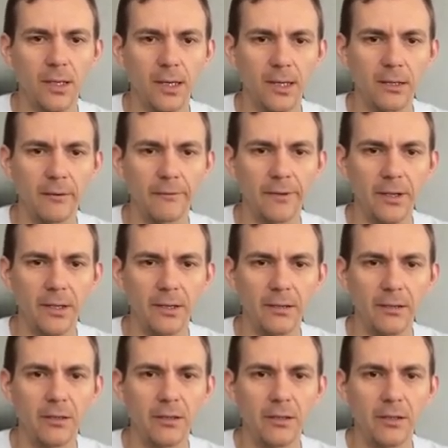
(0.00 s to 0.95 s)
an
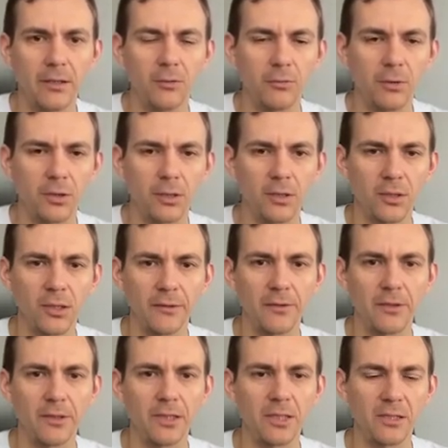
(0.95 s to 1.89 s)
event with the
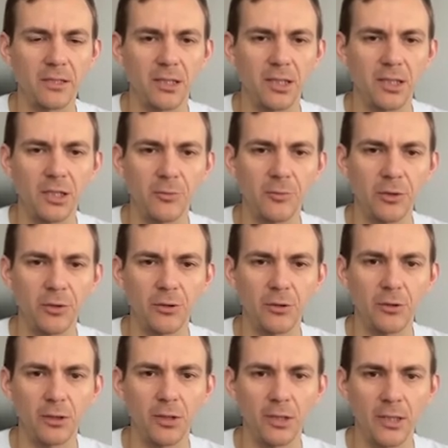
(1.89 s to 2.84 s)
given destination
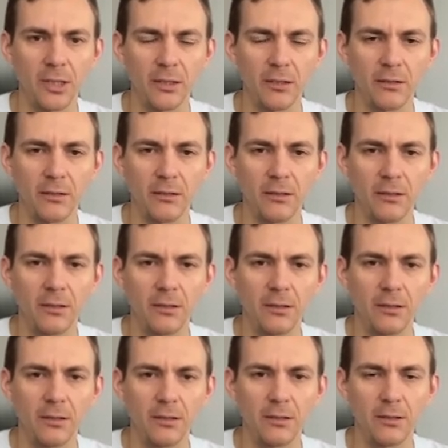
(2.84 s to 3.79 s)
module. Again,
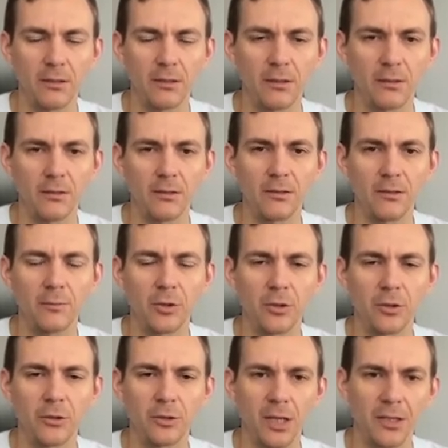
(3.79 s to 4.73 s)
uh, the
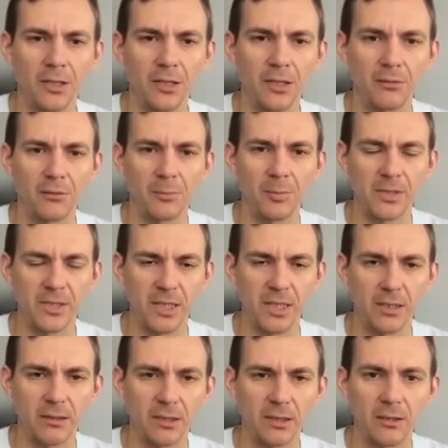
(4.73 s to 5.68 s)
module ID
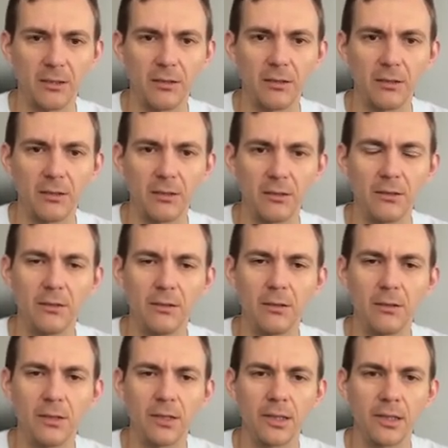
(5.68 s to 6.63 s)
represented
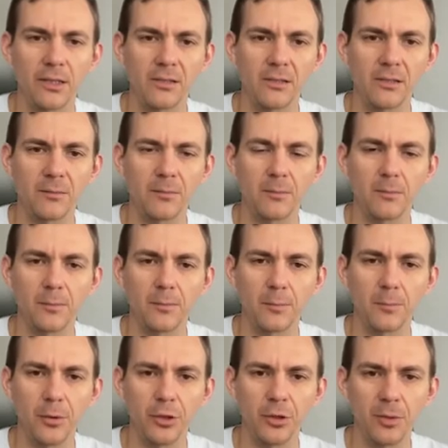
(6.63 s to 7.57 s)
as a
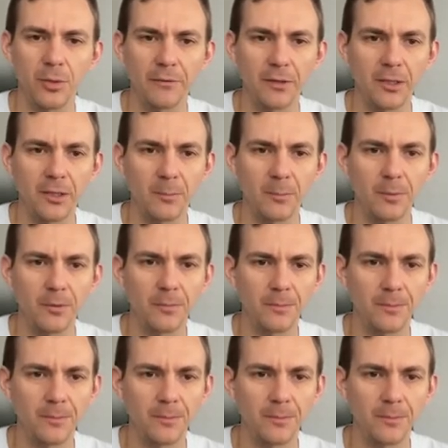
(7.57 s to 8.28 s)
protobuf type.